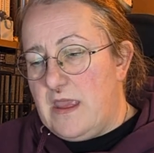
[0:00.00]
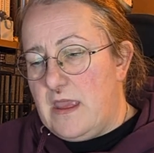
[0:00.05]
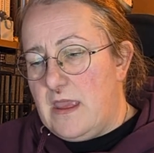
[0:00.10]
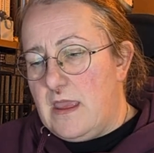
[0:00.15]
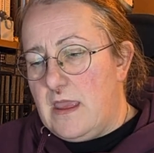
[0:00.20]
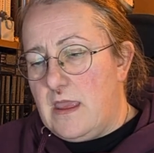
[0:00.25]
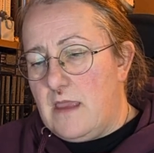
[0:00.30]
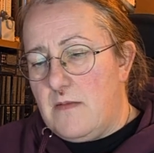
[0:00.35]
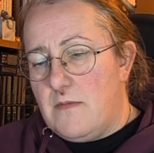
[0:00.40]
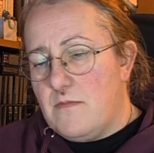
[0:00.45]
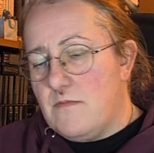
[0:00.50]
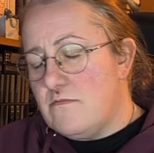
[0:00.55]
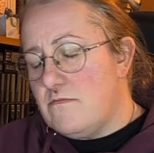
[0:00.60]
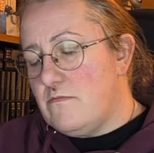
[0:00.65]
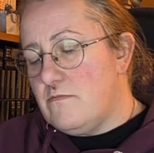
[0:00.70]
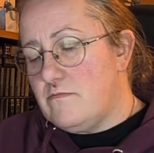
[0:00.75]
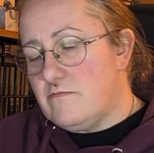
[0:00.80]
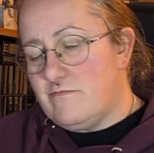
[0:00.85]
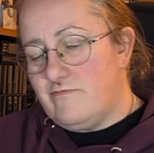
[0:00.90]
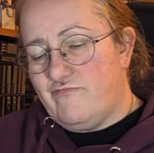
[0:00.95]
the
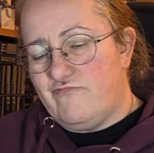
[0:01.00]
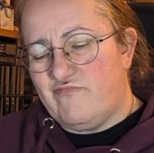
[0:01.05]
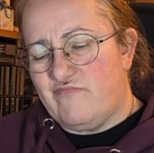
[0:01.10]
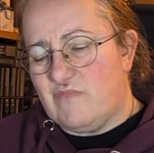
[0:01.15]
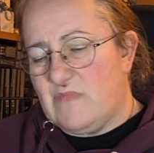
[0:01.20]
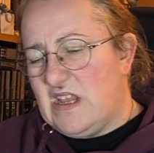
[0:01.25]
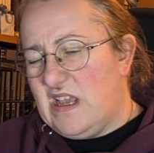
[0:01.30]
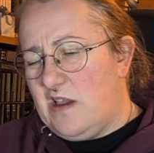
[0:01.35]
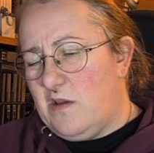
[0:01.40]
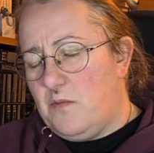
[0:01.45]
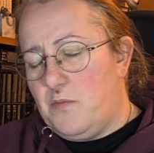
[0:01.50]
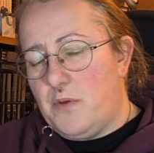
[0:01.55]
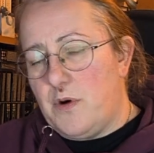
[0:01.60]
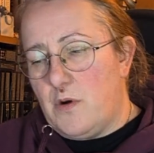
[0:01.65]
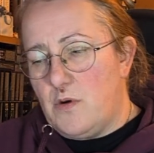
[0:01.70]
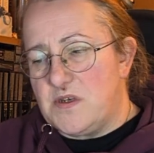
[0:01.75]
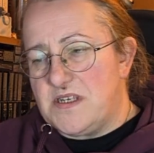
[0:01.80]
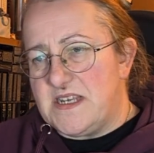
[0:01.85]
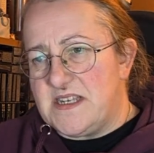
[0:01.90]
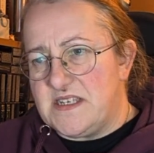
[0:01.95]

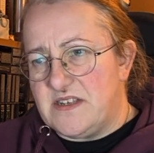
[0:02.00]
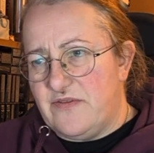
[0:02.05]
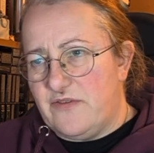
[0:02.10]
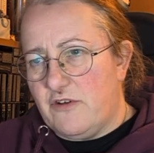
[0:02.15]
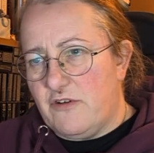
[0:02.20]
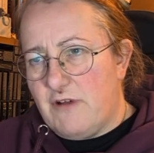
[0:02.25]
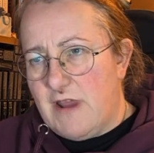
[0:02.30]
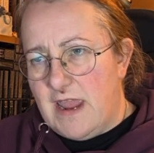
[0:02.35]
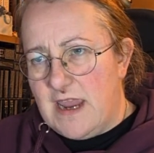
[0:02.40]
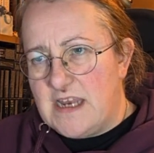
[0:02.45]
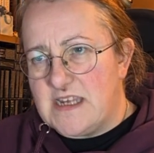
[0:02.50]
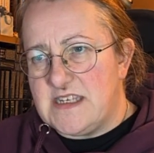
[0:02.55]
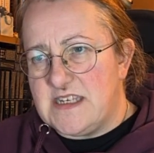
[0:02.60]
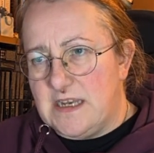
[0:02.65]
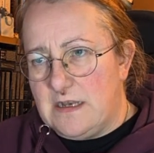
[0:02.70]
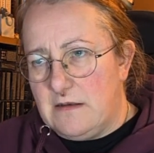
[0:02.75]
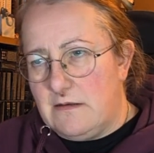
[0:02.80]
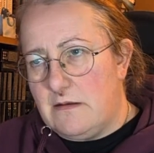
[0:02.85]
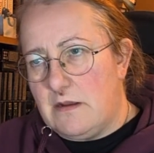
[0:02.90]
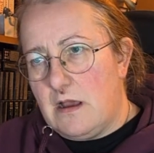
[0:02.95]
process of
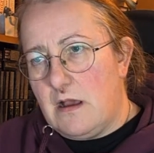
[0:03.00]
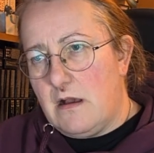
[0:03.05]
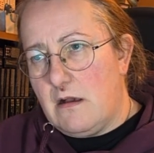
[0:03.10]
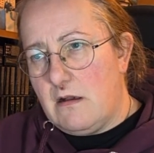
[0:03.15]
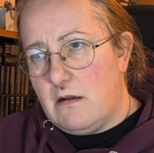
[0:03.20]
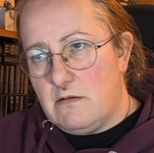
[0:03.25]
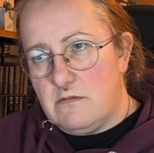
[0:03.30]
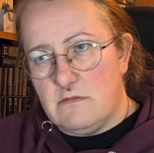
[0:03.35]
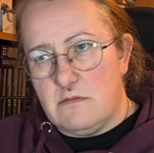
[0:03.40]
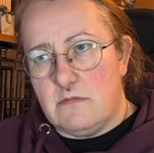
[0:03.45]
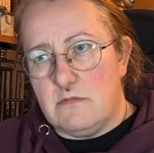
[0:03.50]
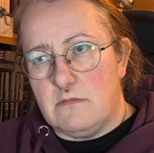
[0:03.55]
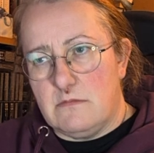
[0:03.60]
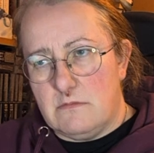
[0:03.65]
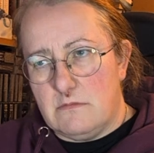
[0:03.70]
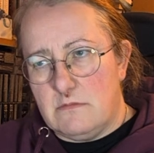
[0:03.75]
creating art